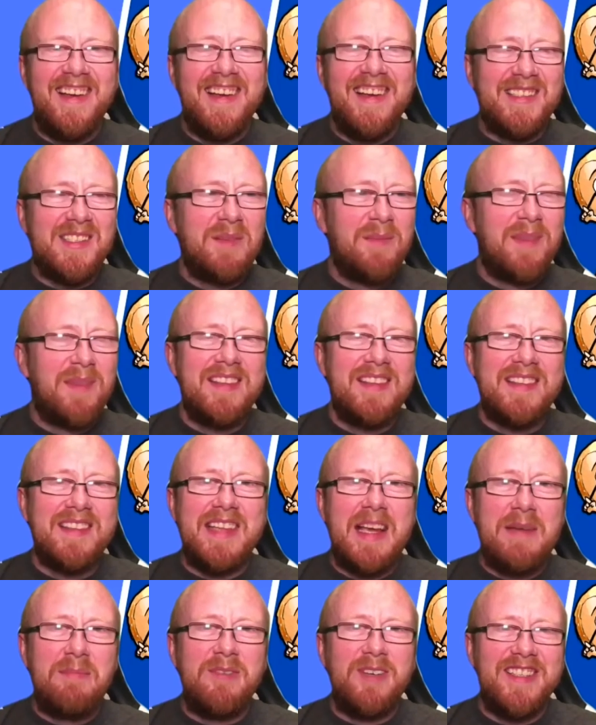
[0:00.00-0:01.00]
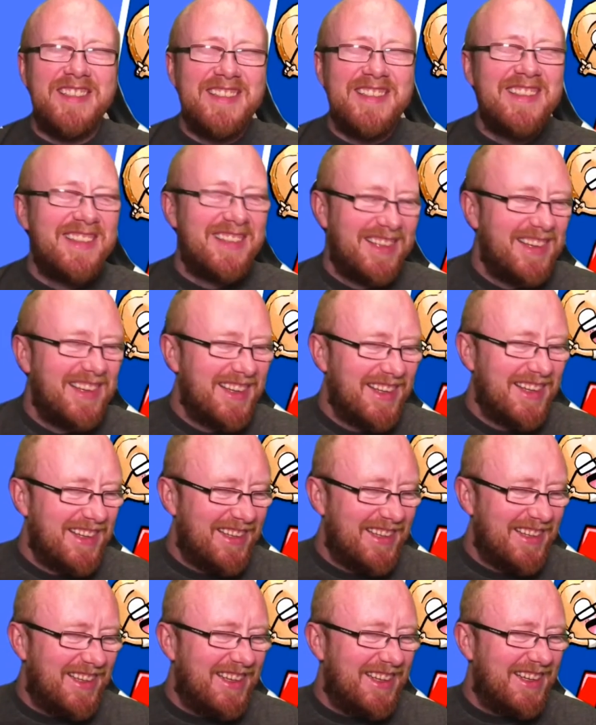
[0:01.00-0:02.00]
yeah, to go there and separate. go away.
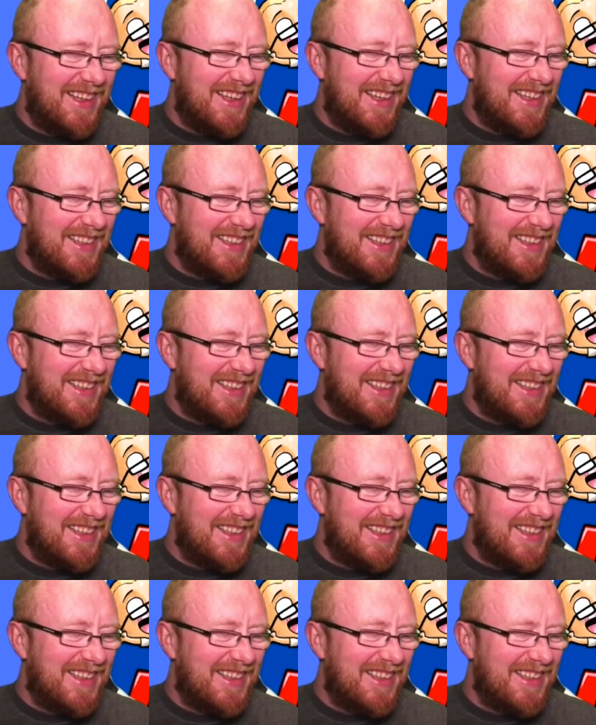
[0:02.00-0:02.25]
yeah,